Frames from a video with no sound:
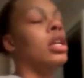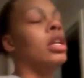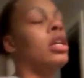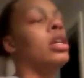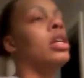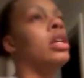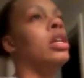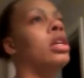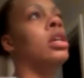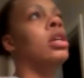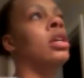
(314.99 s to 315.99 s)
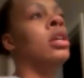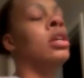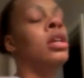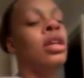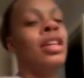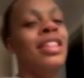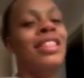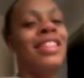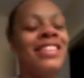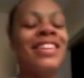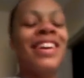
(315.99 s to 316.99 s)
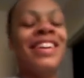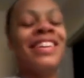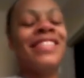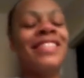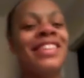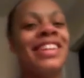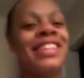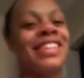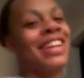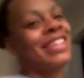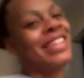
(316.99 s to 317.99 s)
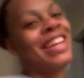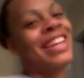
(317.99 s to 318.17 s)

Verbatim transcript: and that's all. Talk to you